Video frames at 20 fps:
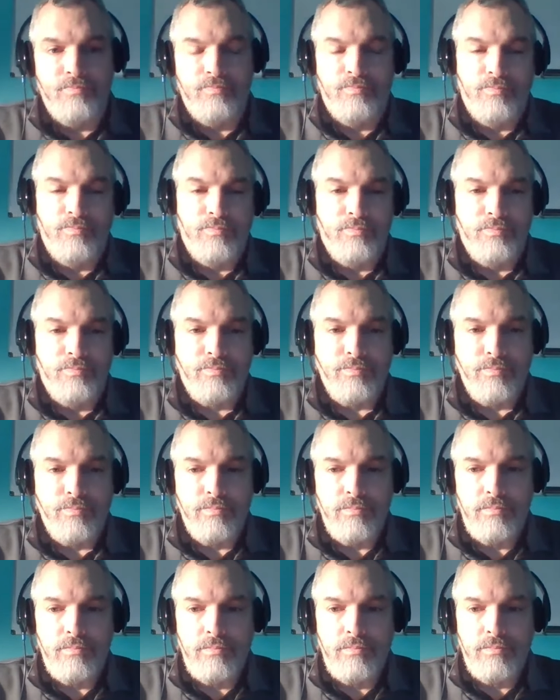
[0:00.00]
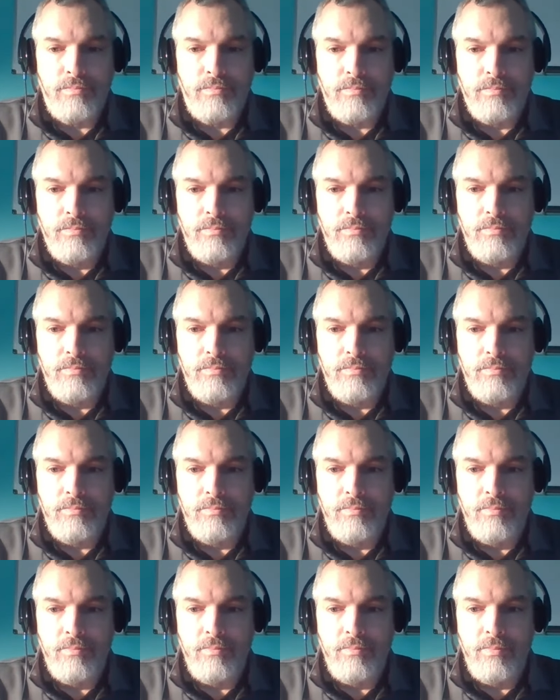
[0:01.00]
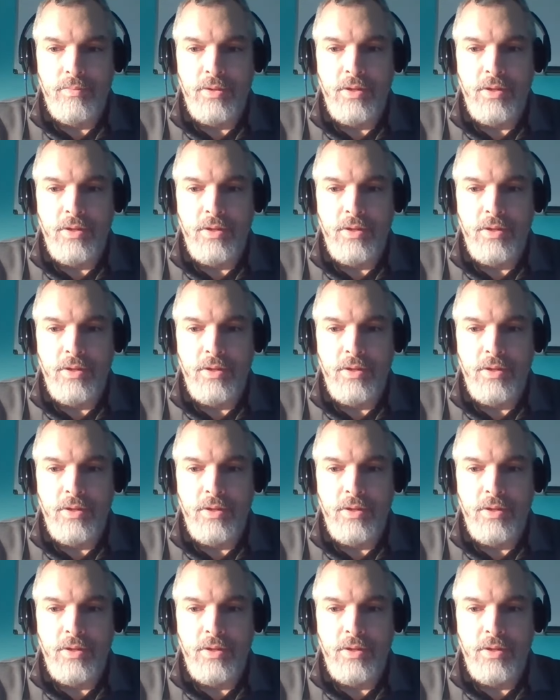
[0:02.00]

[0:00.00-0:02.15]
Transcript: Nothing is said.